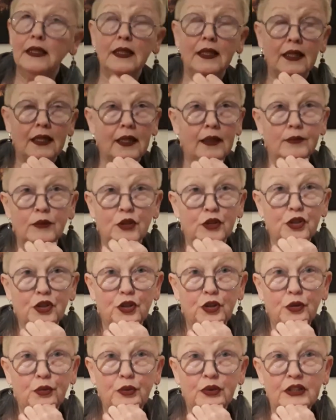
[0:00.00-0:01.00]
I'm not
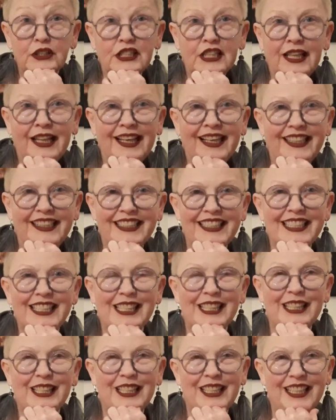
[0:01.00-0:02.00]
sure which it is
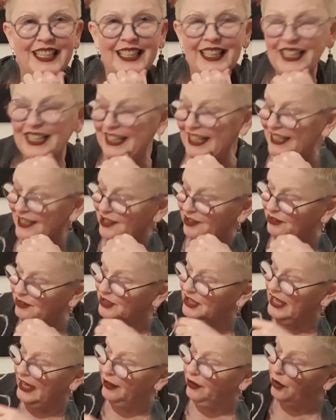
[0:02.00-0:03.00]
in the classical
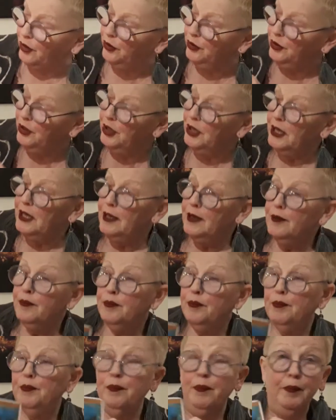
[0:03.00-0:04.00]
tarot,
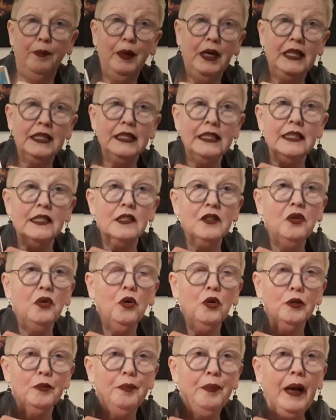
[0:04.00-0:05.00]
but it's
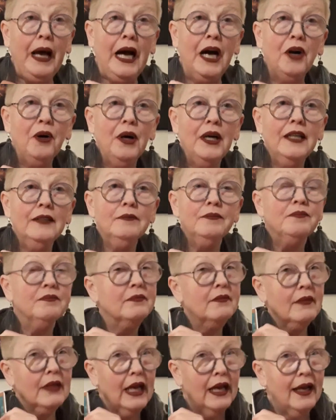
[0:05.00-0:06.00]
called Power,
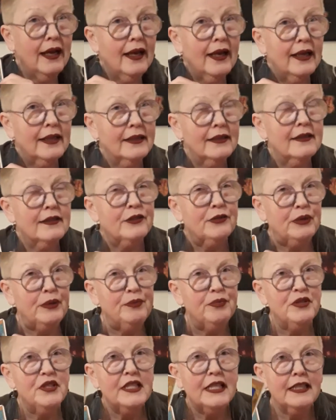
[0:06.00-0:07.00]
and it's
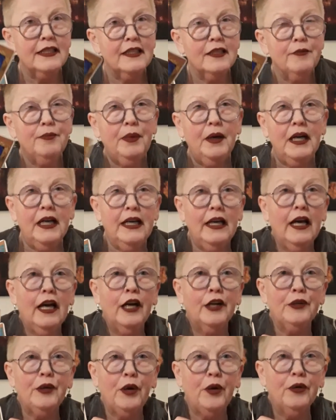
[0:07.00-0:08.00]
represented by
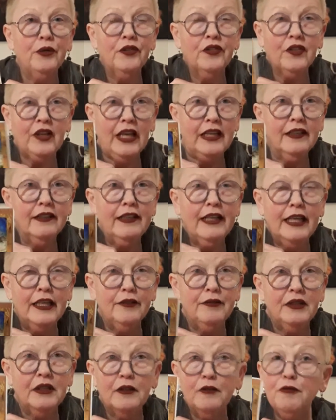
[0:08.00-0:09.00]
our own
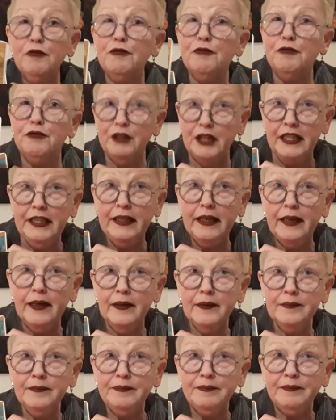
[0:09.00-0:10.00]
Scandinavian Freya.